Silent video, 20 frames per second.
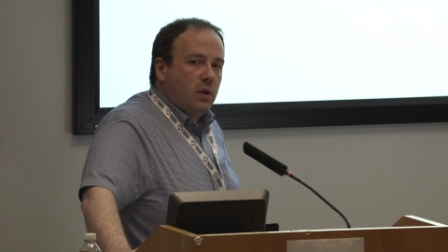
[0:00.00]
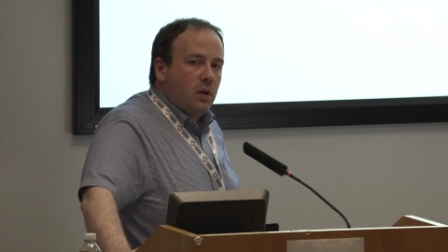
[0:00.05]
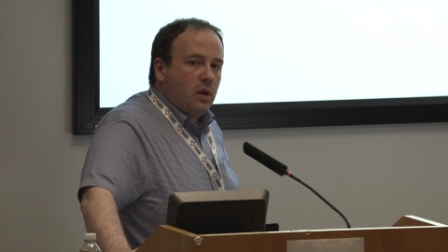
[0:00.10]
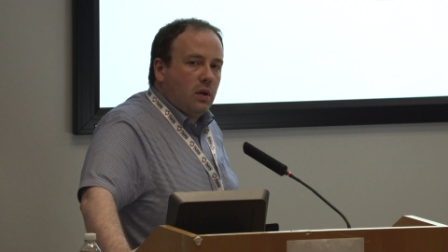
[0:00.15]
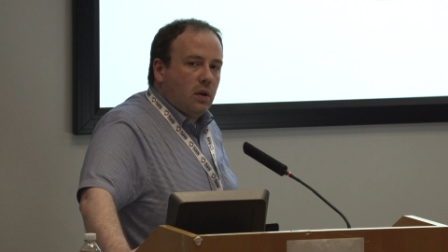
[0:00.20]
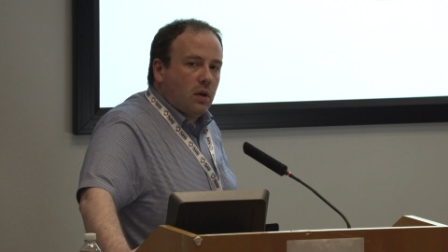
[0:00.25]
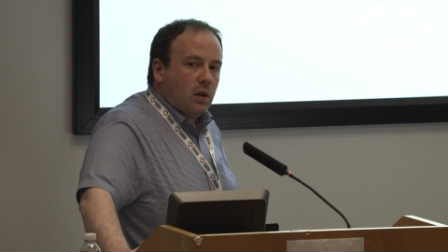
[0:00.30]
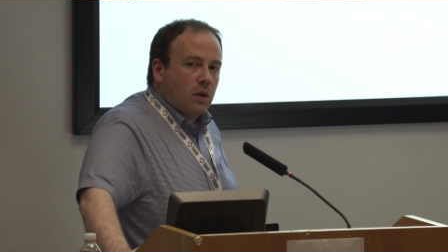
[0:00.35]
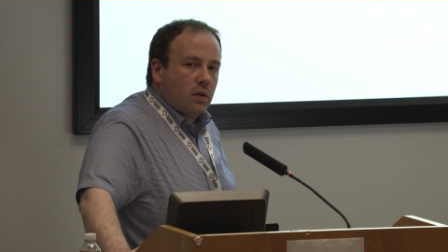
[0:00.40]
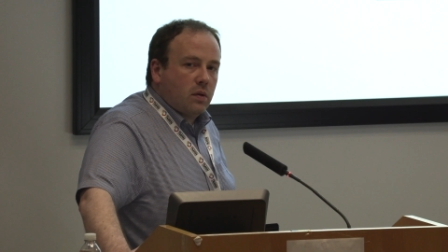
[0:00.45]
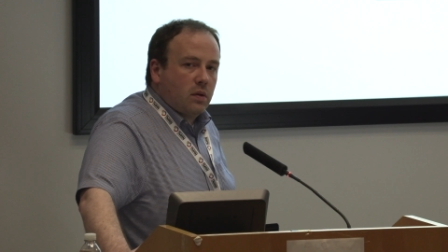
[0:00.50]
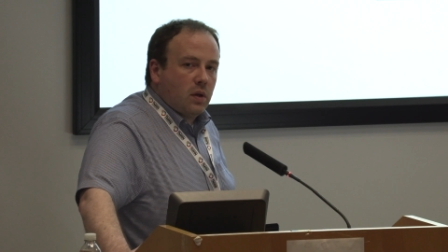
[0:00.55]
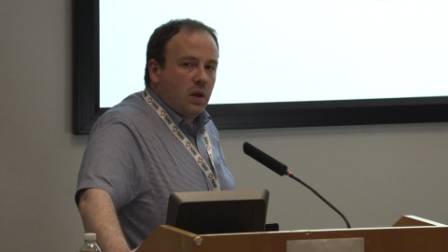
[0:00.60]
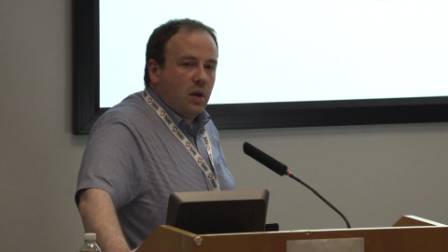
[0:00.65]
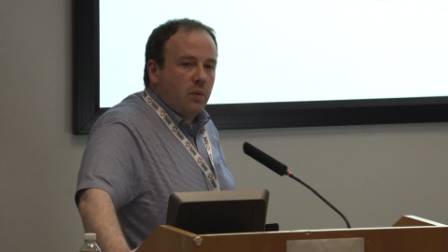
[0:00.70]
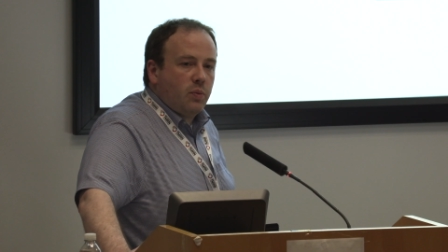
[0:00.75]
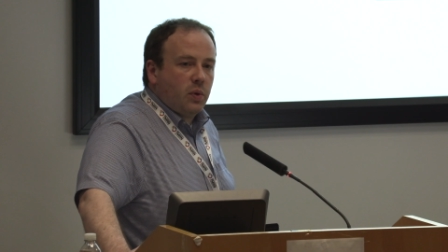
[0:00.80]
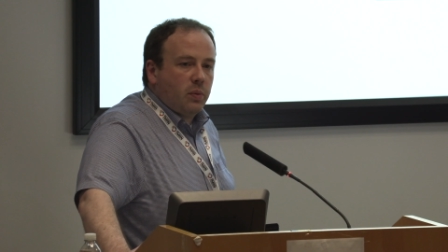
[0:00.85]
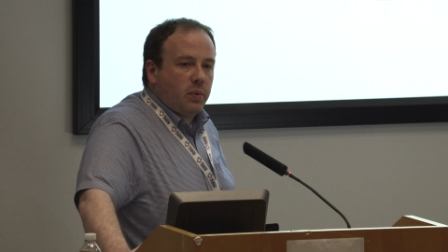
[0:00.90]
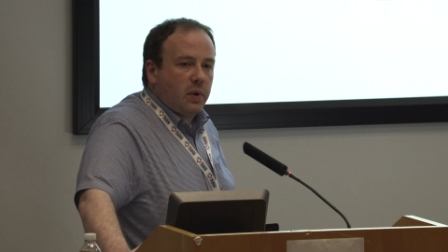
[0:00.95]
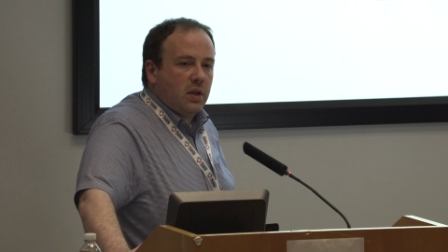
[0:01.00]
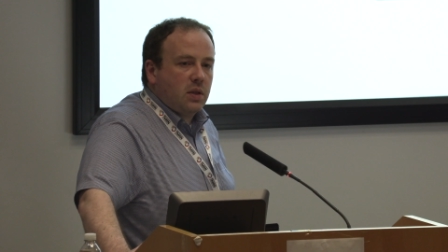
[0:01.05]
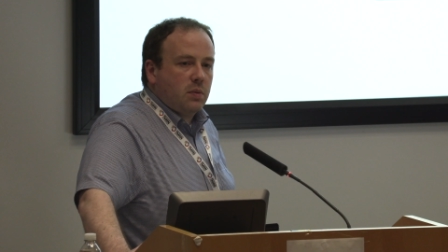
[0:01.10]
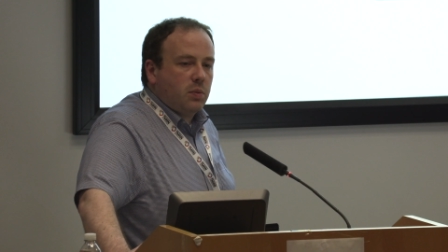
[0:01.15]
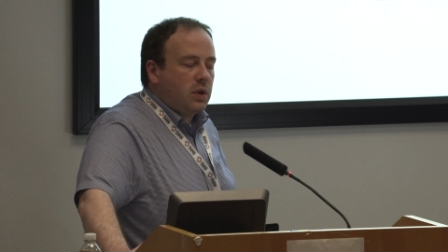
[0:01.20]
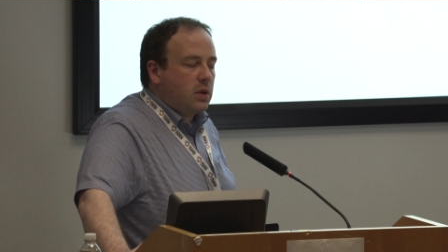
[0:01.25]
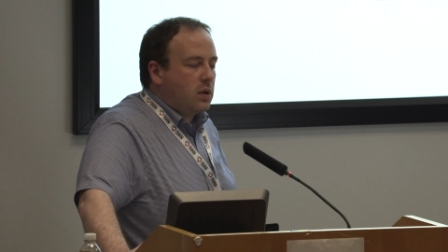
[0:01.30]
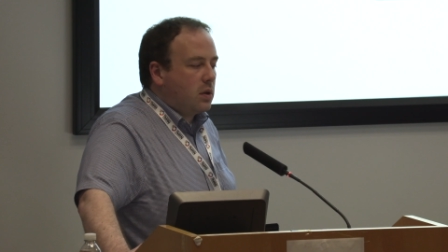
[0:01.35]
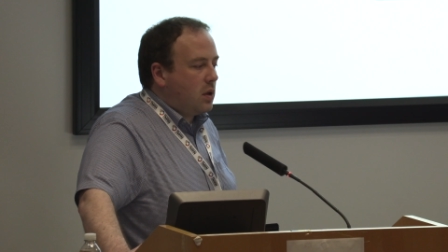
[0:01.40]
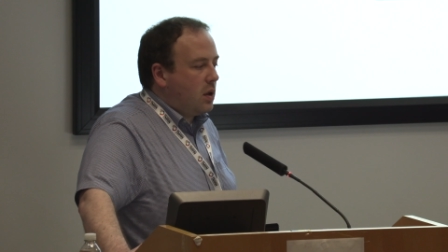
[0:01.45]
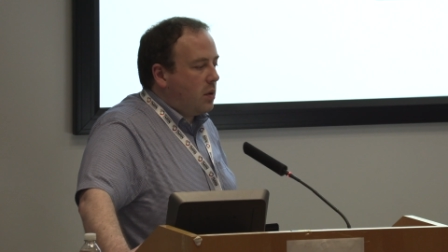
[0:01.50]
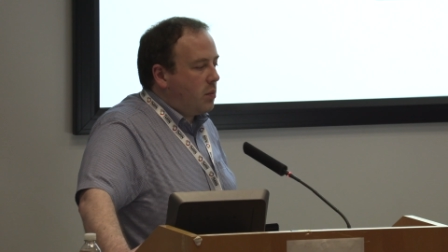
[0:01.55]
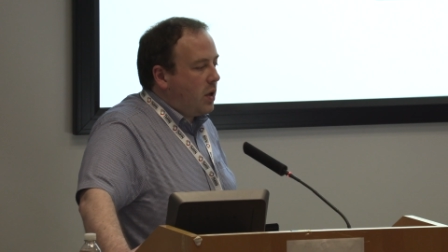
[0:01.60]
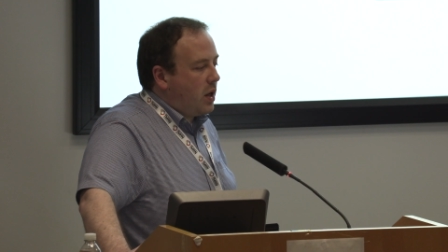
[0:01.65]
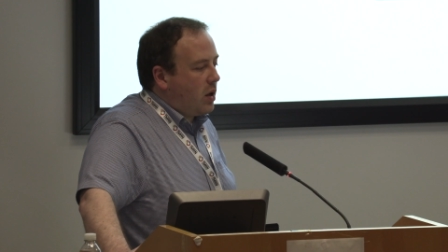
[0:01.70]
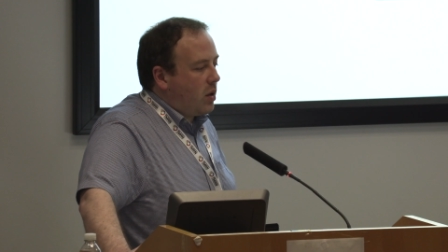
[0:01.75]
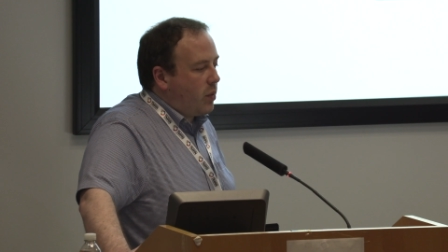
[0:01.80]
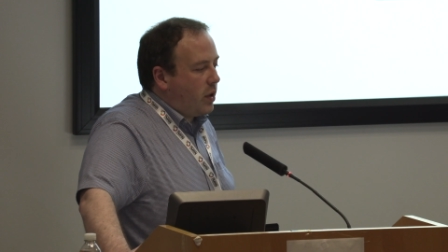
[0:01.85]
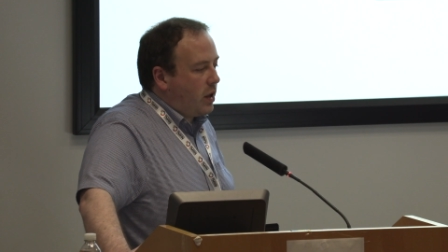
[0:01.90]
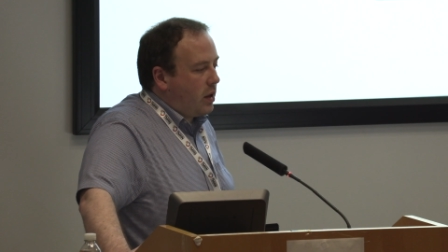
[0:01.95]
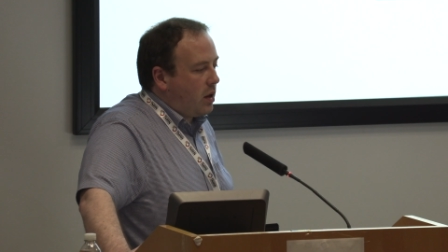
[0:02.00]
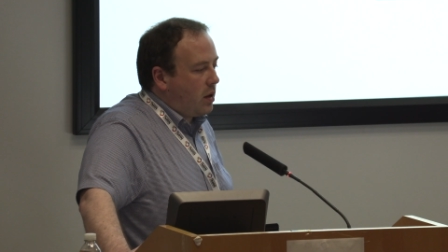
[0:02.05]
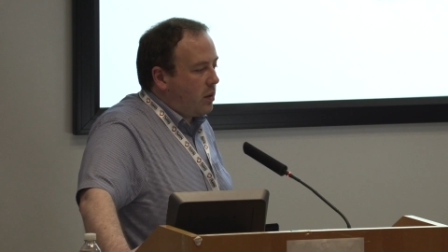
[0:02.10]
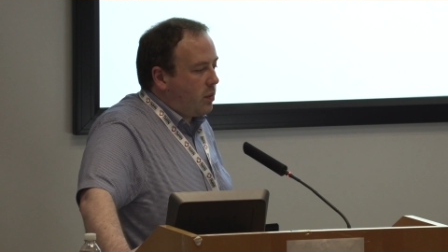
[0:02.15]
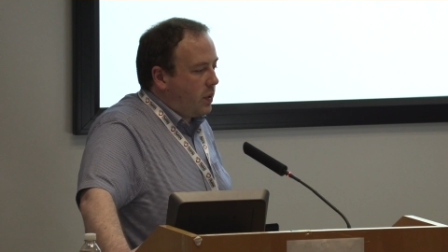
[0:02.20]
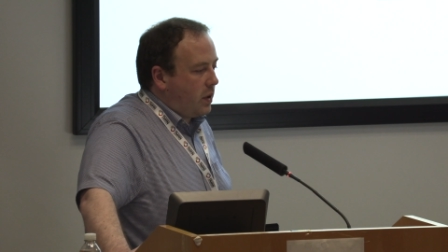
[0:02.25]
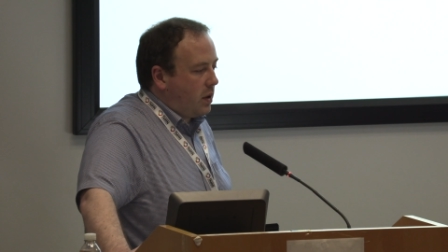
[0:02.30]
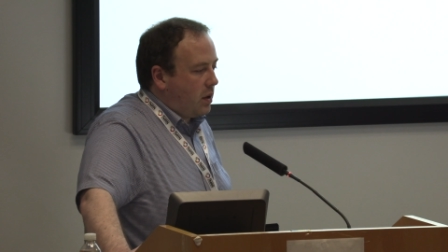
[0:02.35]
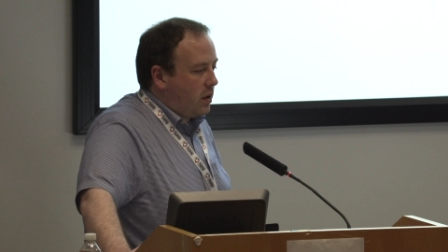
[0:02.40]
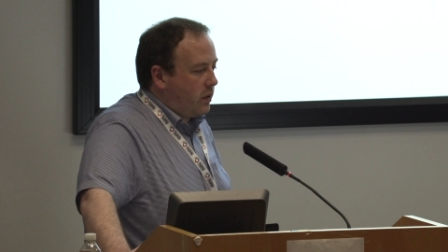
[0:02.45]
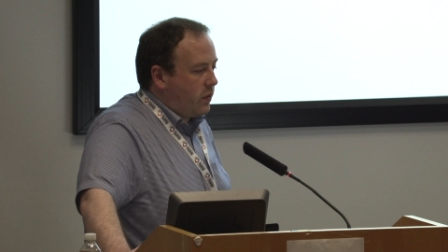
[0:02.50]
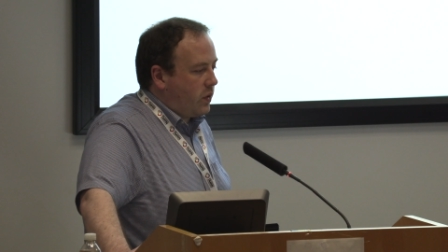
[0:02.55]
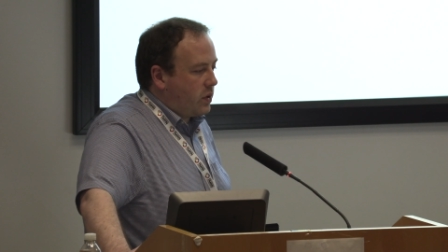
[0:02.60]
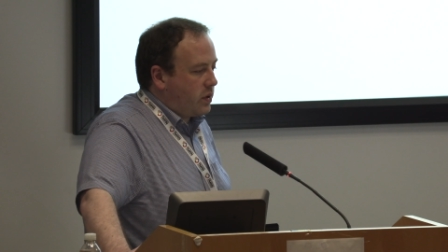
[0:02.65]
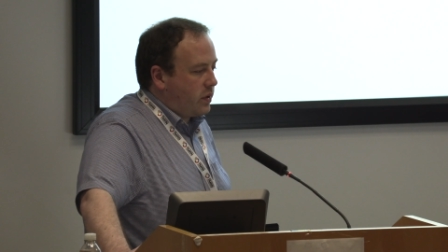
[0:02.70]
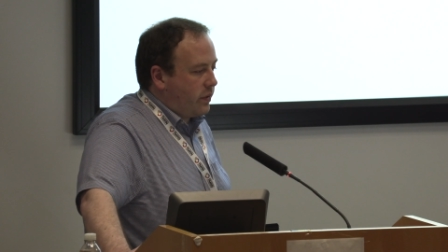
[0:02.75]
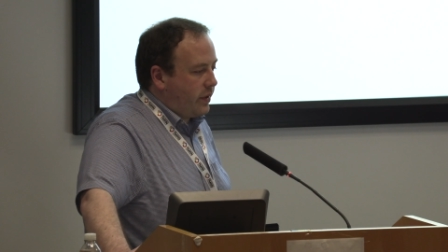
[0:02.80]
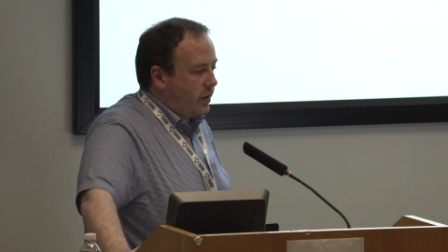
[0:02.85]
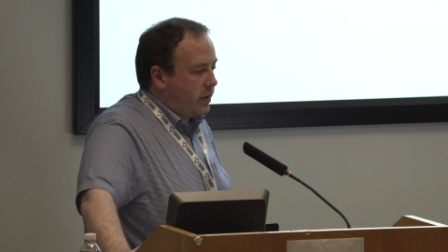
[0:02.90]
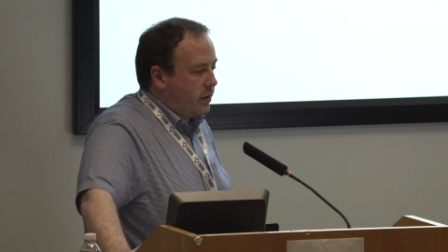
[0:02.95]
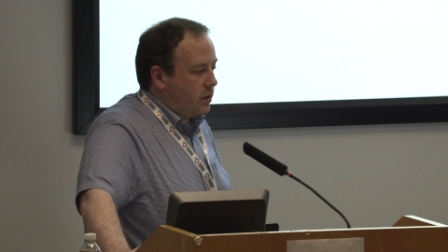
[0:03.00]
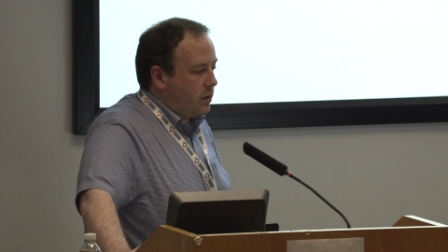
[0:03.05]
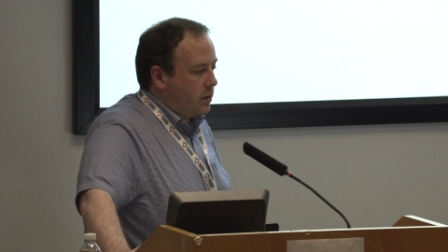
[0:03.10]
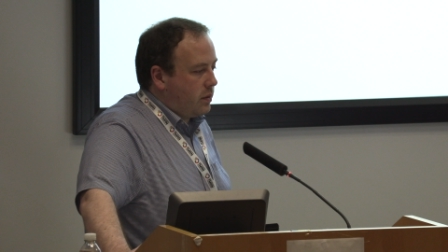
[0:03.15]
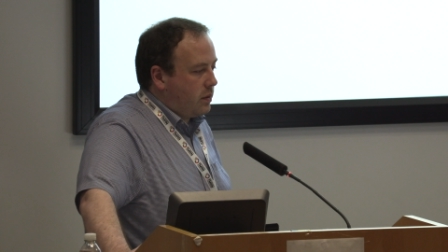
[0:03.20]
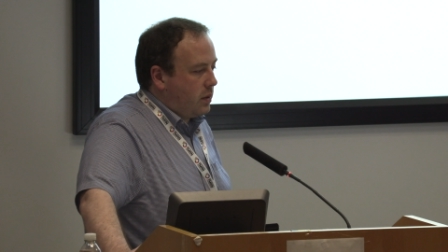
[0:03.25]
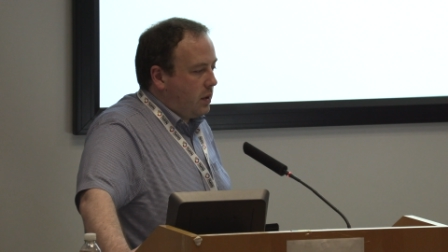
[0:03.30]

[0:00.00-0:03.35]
the hip replacement, it may or may not be an adverse event.